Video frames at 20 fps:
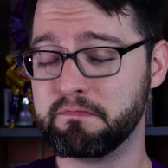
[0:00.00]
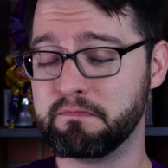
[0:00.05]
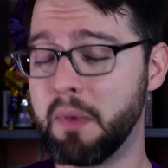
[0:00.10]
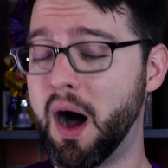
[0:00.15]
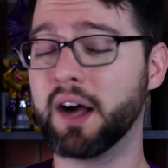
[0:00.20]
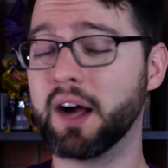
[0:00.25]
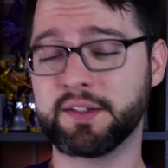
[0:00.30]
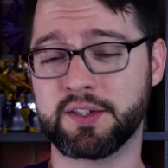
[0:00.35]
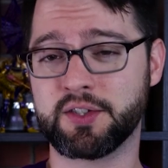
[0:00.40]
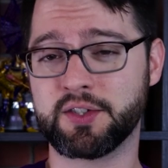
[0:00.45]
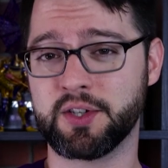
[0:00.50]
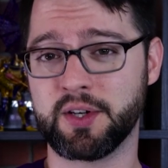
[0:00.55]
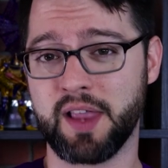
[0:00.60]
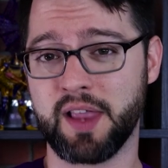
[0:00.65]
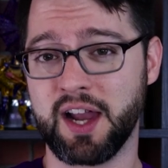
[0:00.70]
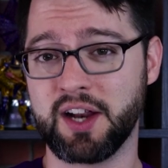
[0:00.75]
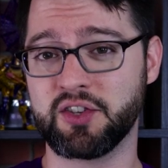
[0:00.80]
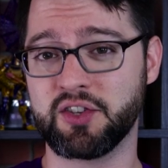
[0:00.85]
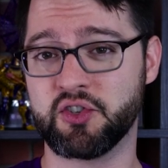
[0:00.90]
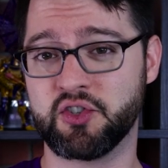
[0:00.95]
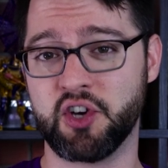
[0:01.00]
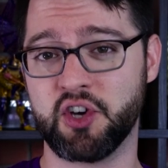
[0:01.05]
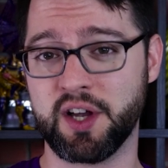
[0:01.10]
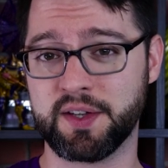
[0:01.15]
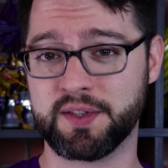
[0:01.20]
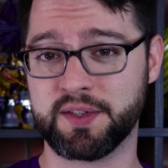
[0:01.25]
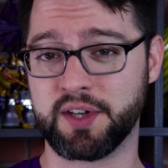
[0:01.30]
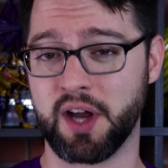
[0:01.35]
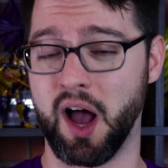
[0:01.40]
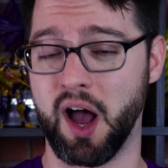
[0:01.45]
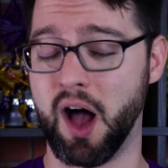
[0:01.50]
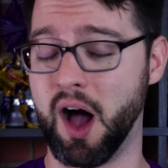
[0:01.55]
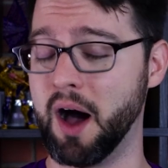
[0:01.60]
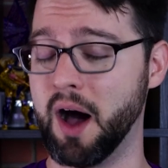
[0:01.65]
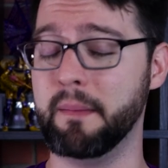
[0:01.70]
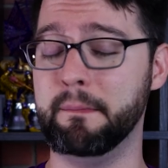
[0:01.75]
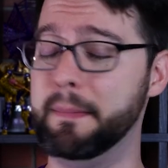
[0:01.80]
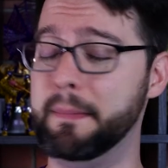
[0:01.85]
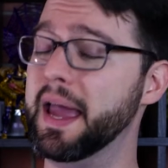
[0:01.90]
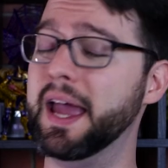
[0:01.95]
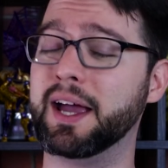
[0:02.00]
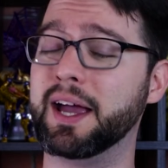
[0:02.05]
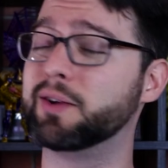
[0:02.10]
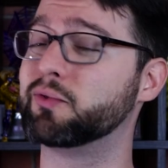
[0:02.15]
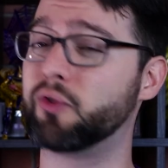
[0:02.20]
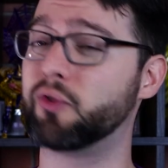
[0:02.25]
monster that is just a big